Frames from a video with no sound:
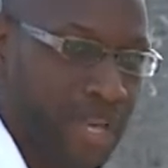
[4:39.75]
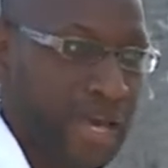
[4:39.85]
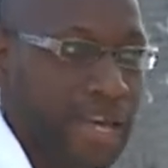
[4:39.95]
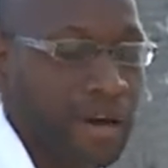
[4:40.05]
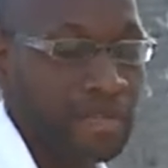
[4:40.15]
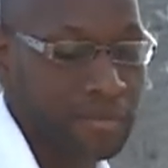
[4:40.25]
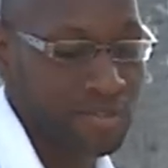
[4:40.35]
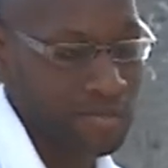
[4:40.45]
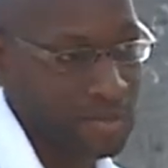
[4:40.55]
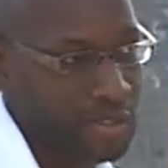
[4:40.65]
and I was
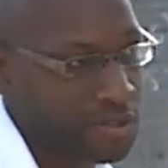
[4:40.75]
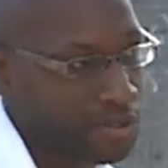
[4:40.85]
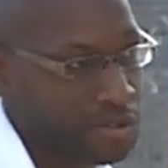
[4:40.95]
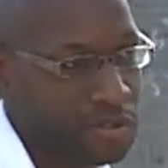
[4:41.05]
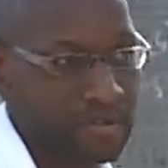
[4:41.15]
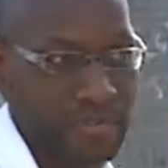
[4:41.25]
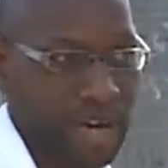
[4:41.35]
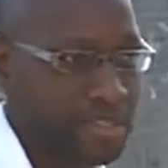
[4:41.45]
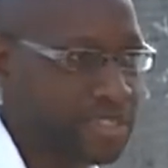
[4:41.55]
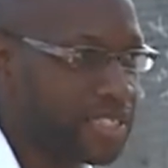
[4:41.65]
coming from school, I
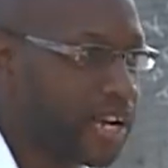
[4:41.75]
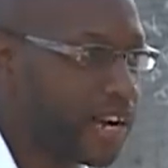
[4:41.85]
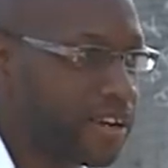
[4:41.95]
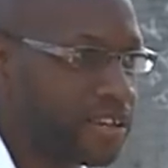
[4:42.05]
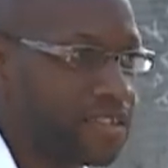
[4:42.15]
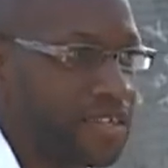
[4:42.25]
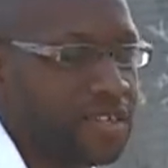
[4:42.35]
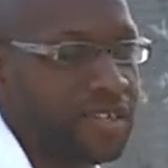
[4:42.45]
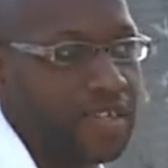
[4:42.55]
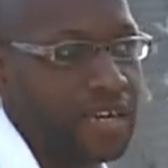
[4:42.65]
was tired
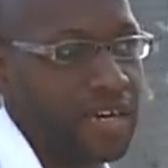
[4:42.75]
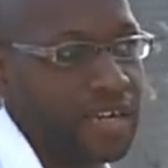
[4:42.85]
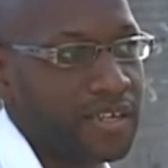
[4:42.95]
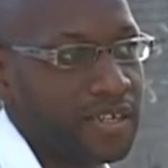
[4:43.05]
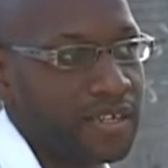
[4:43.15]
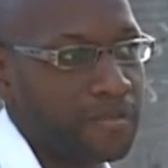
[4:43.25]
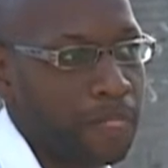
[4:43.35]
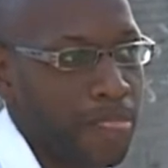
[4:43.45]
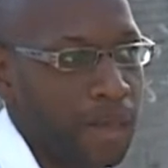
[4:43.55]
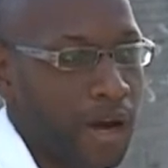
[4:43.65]

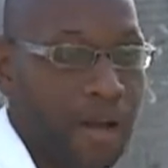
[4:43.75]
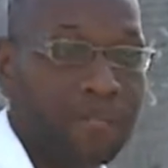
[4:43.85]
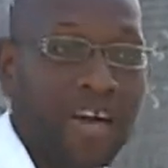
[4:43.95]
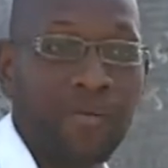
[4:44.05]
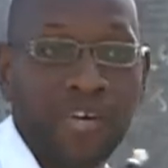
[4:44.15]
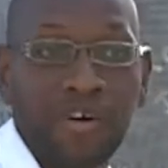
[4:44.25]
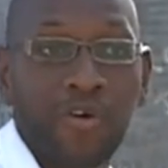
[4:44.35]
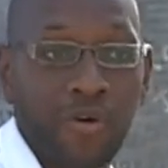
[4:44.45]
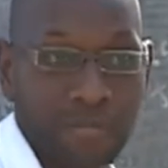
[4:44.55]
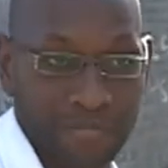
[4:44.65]
and on my way
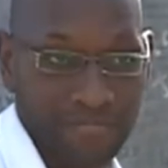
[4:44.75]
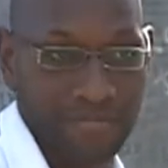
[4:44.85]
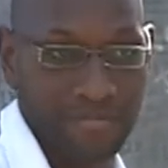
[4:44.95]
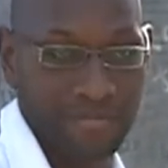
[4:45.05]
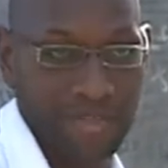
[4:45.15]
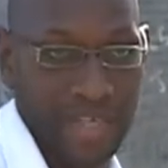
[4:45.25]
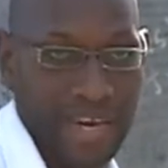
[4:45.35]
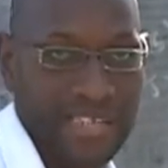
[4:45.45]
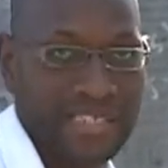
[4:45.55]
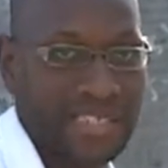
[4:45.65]
home
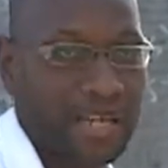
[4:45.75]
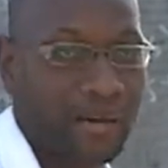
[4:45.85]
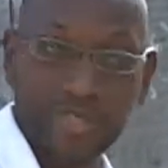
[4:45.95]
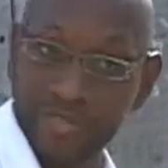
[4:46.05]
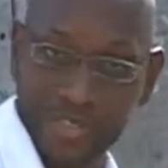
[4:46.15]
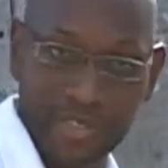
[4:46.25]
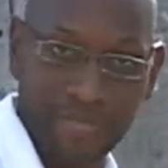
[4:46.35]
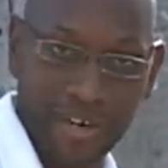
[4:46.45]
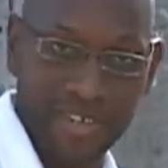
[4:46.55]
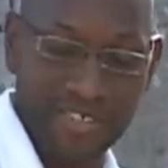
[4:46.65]
I decided I wasn't going to the
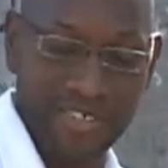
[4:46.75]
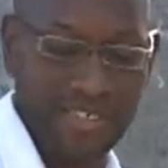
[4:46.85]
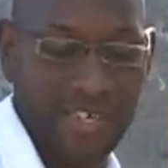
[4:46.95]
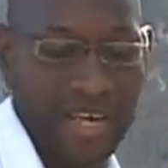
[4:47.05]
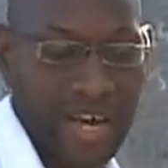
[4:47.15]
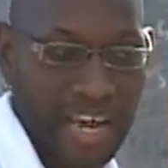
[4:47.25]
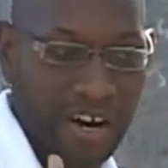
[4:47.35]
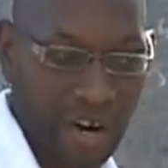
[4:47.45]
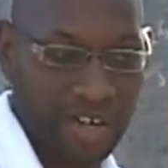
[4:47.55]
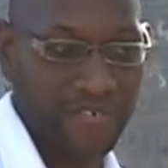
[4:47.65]
party. I
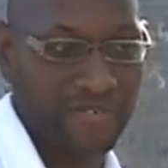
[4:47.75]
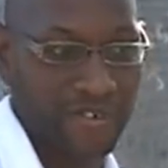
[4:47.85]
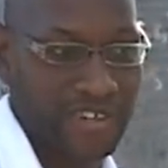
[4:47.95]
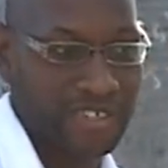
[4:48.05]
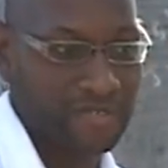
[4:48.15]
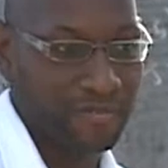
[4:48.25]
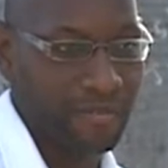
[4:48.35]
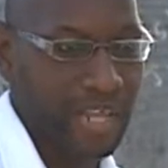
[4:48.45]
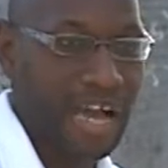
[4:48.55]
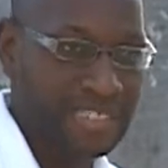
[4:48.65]
called a friend,
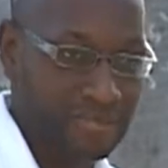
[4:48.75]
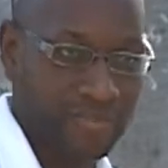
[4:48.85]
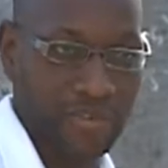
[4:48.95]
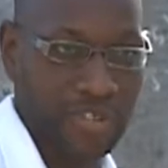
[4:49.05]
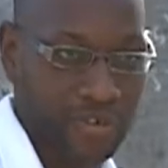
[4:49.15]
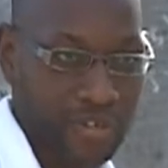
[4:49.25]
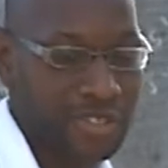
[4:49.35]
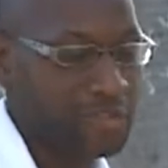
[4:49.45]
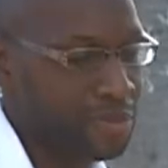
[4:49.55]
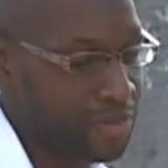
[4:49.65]
asked him if he was going, he
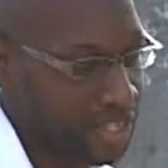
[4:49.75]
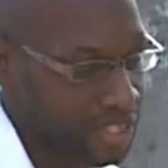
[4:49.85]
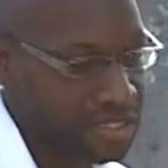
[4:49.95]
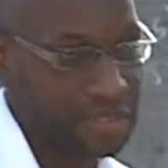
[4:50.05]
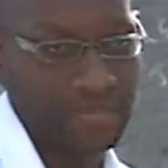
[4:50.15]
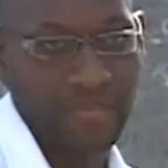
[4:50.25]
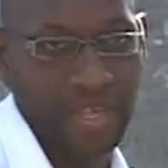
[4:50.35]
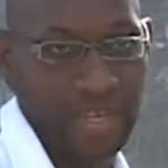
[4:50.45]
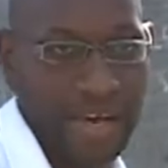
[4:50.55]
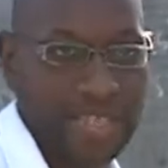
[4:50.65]
told me yes,
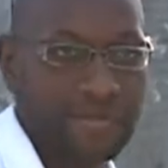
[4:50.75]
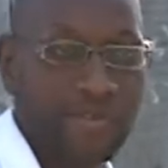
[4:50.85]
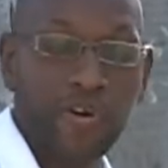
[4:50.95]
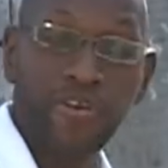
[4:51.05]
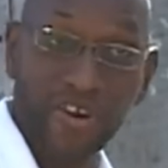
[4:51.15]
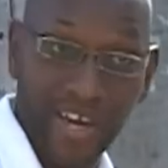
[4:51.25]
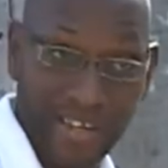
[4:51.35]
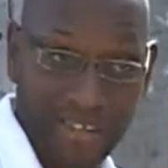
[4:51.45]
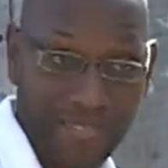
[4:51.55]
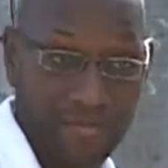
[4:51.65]
asked him for a ride
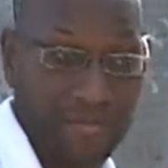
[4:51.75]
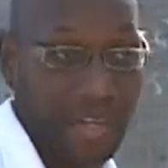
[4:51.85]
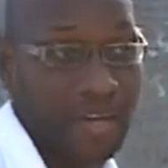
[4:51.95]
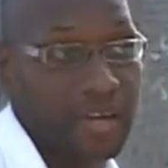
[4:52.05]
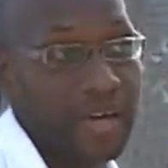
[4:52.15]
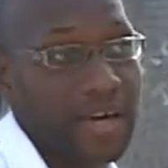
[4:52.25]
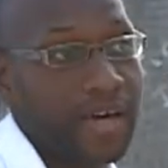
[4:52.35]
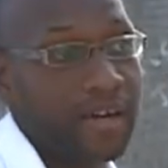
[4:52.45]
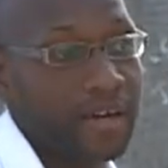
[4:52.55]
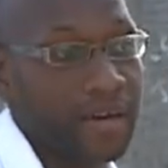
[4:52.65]

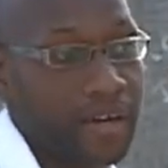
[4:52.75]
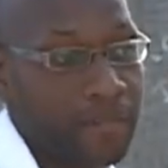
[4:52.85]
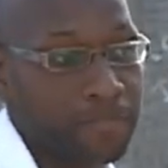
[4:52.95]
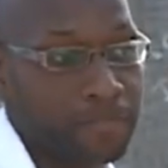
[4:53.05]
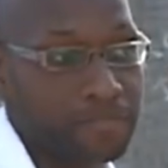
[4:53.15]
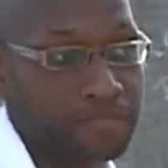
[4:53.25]
and um,